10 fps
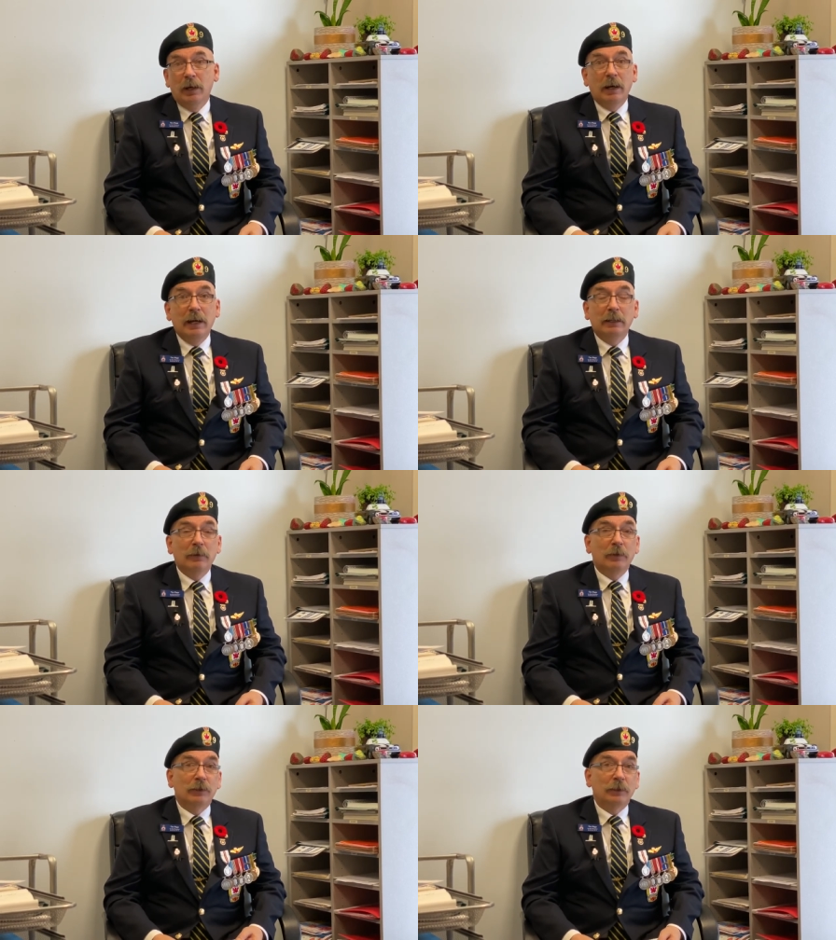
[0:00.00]
I
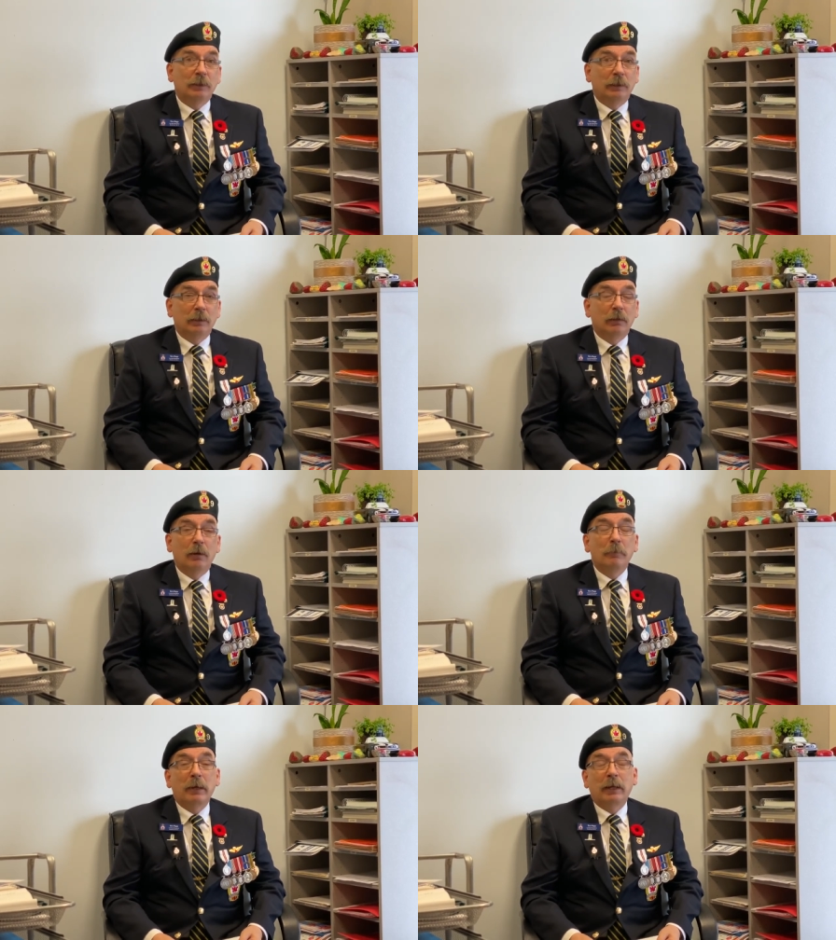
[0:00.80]
never seen any
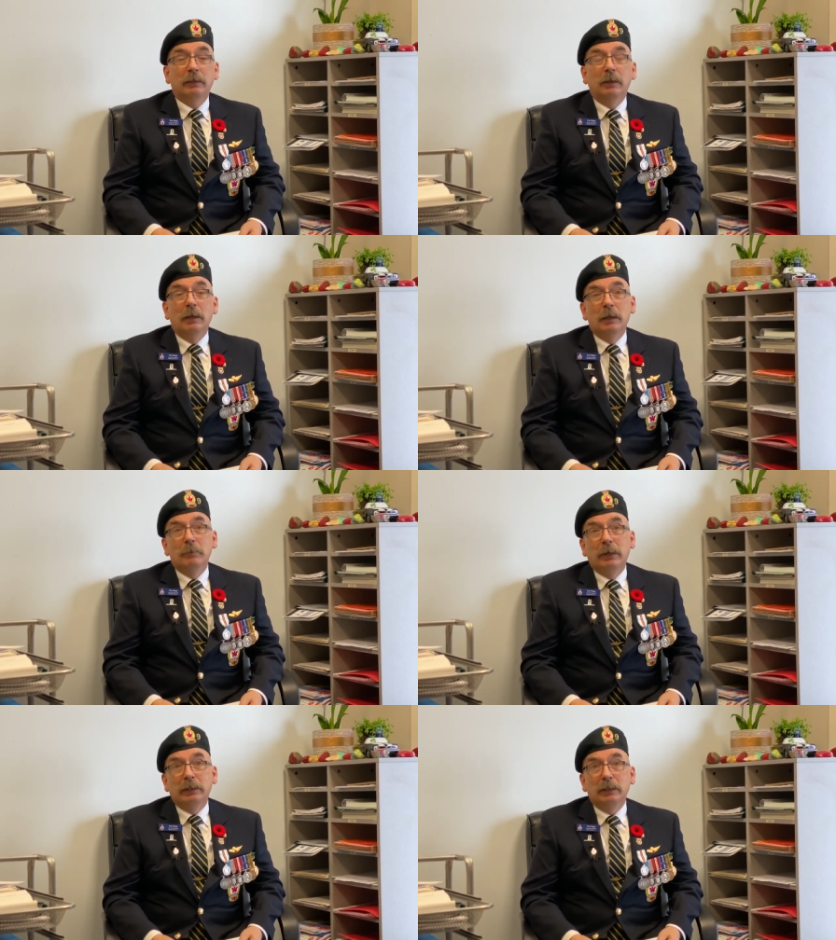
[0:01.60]
combat,
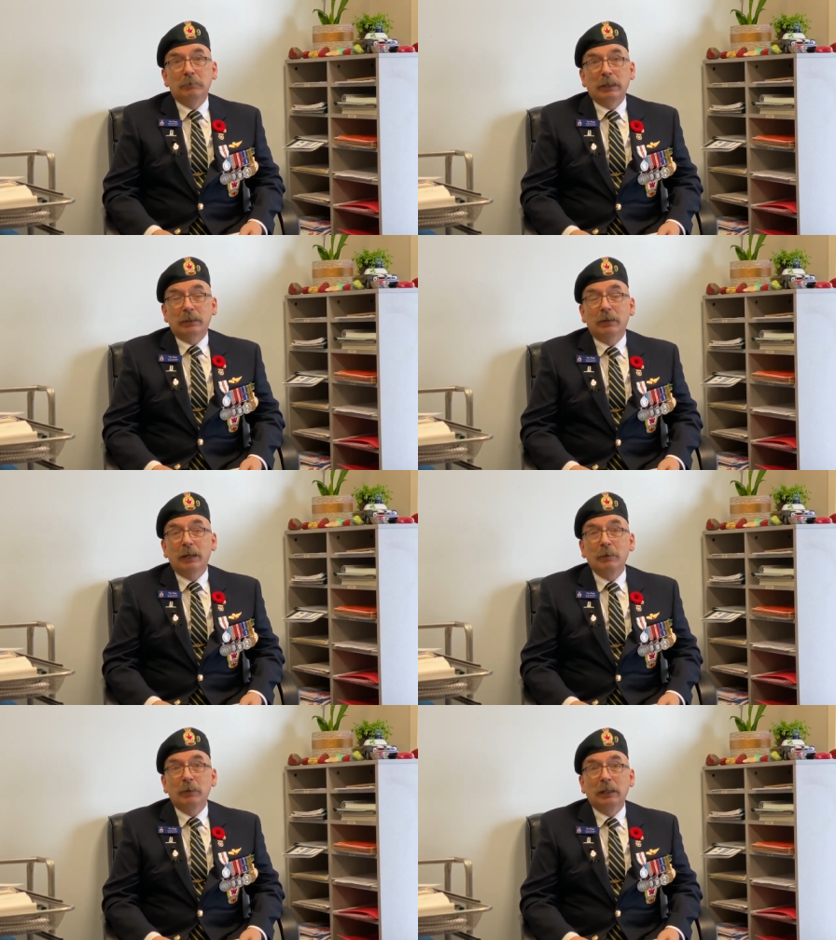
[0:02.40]
but in my
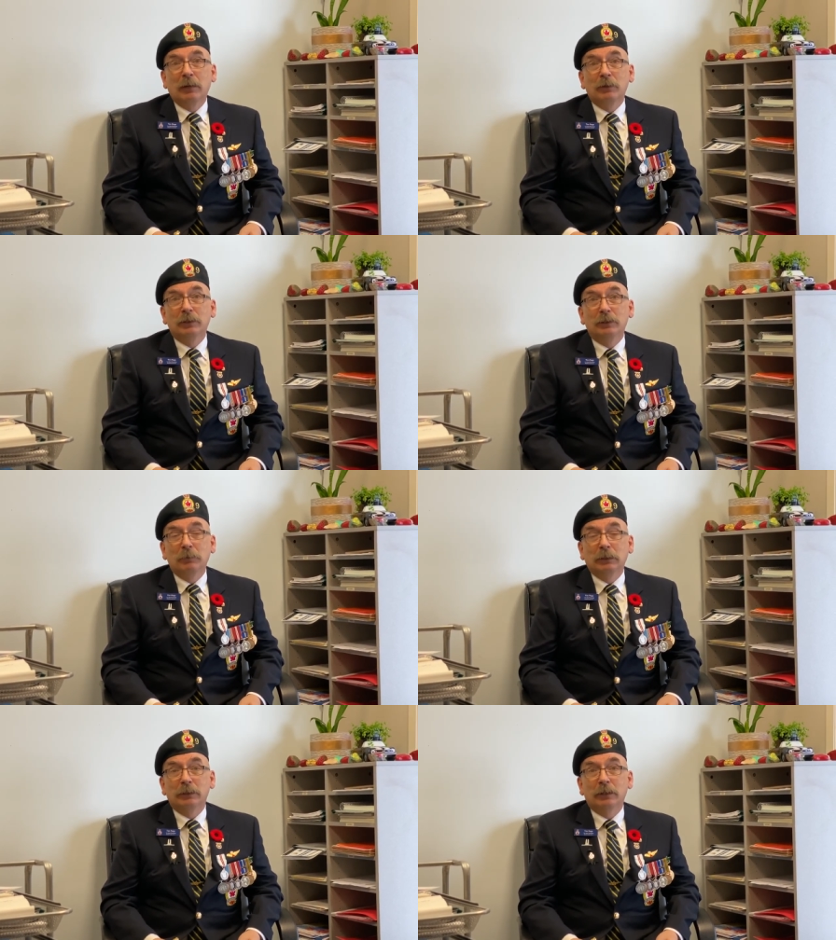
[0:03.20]
time when I was in the
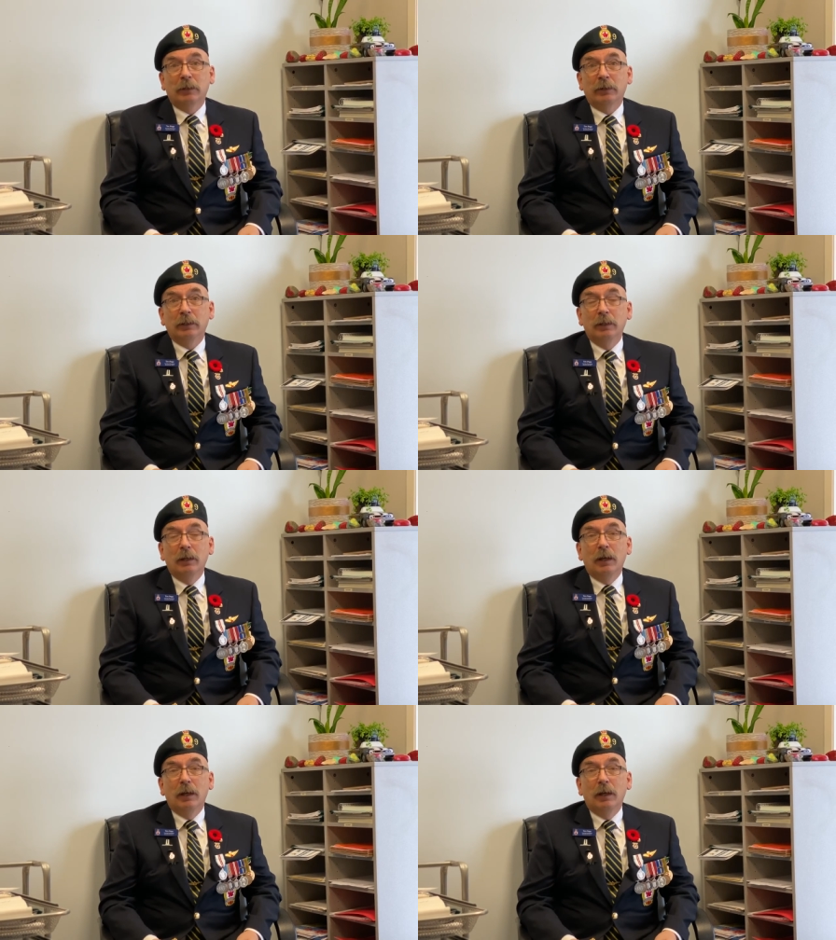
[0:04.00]
military,